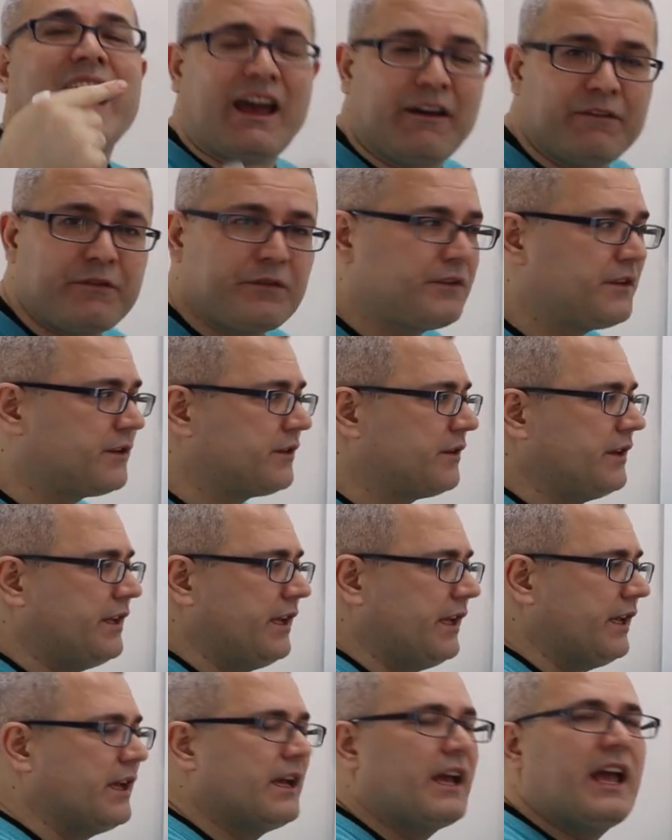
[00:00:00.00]
after
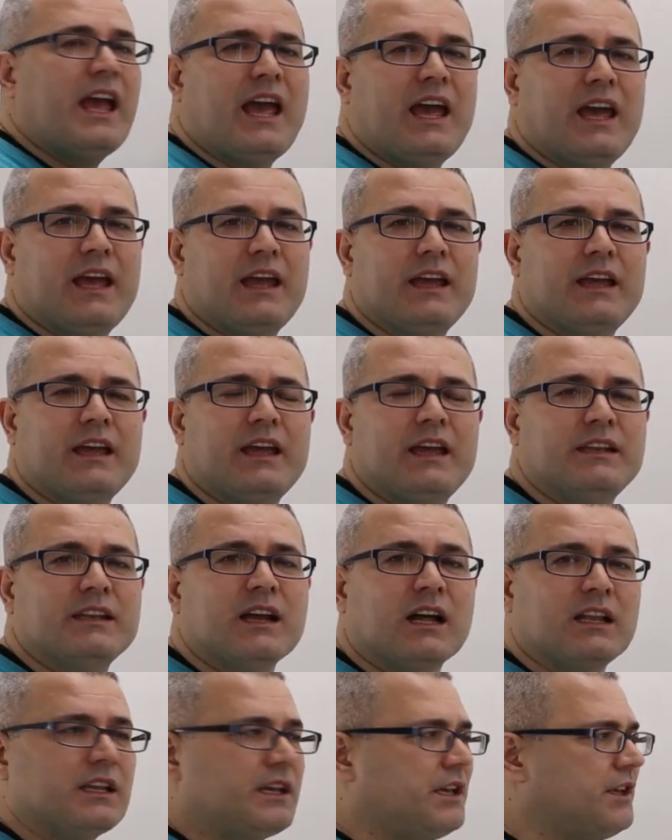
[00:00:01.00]
the
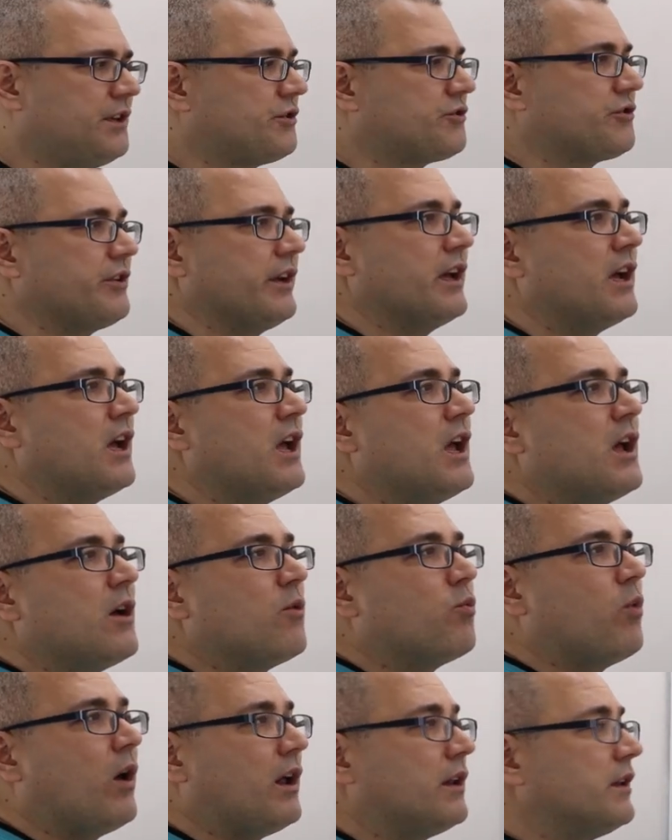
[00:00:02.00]
null history?
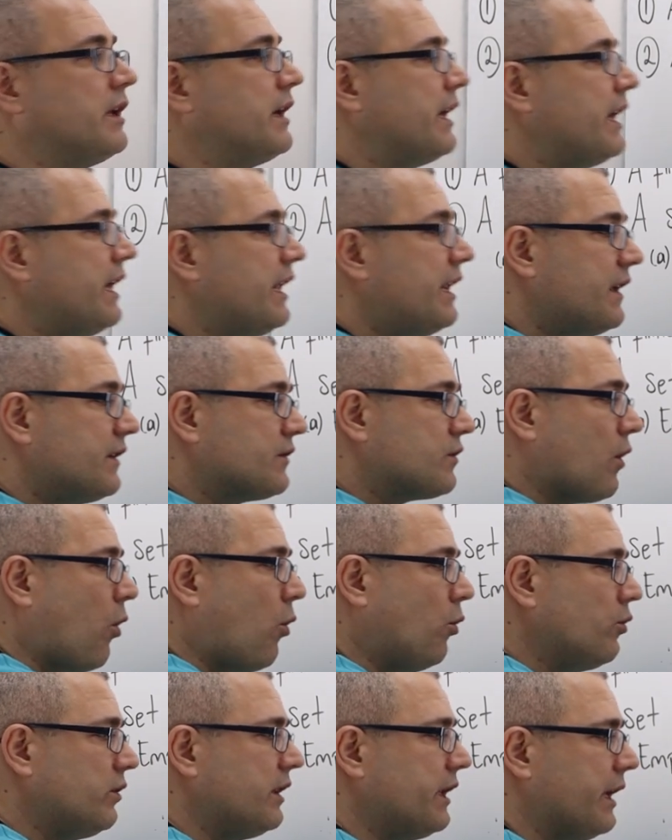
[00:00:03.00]
Well, it is
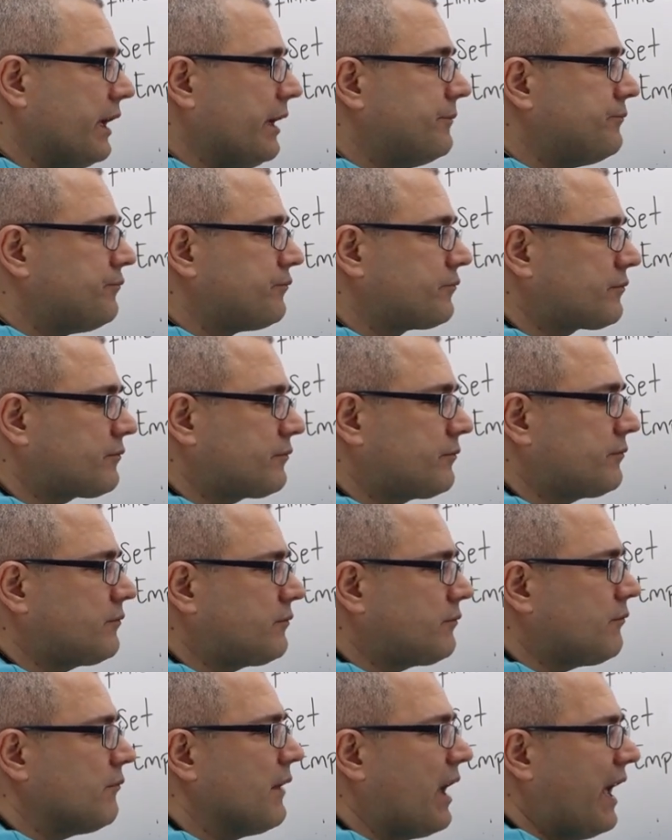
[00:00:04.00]
only
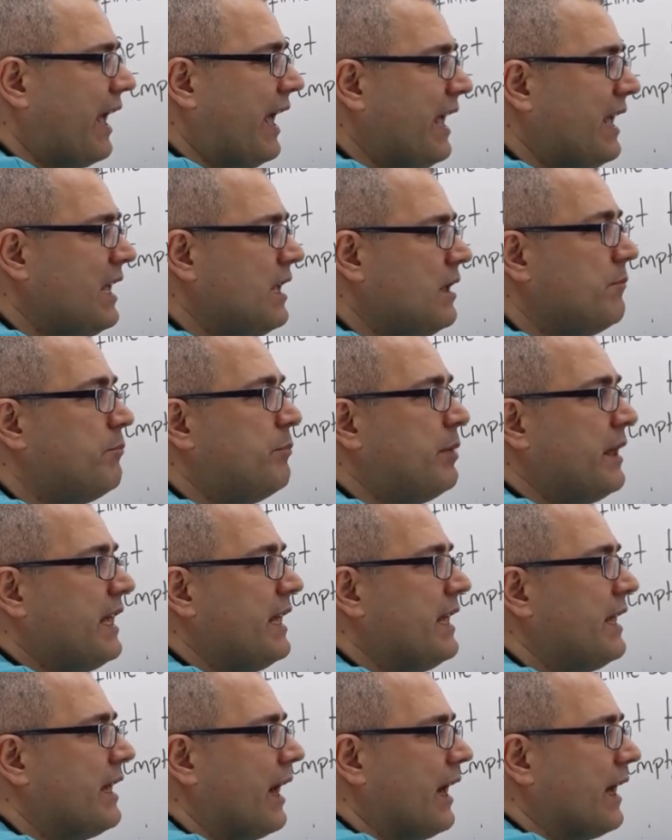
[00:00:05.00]
A,
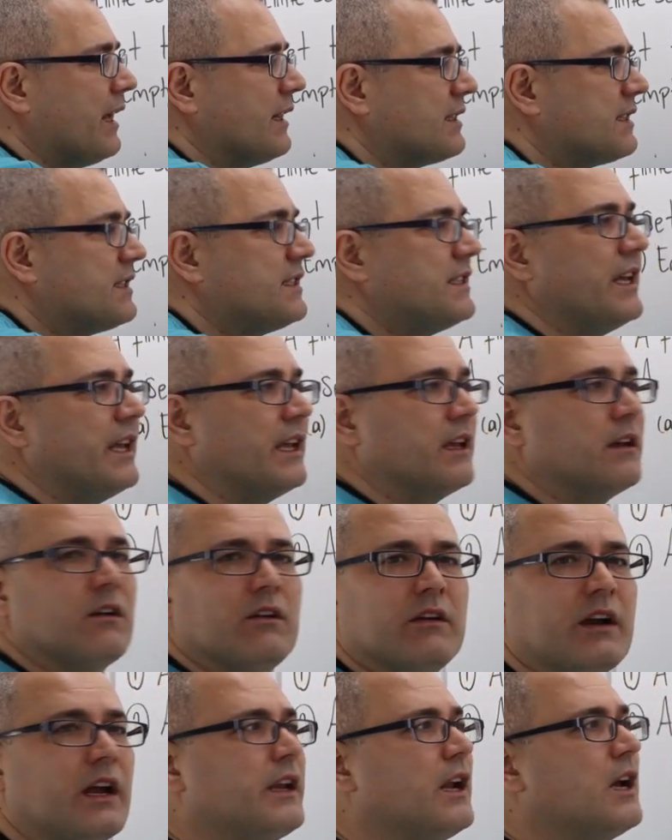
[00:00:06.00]
B, and C,
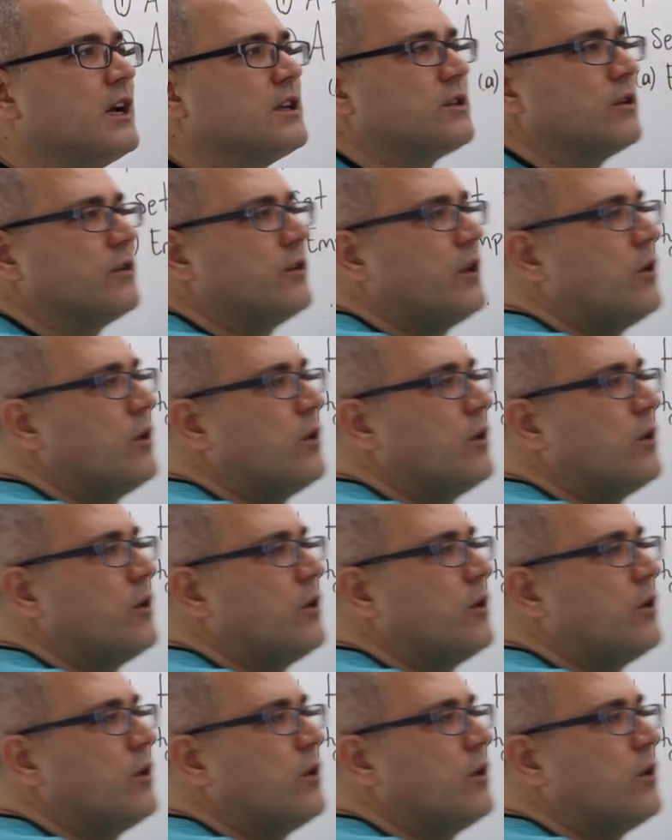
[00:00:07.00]
all right? So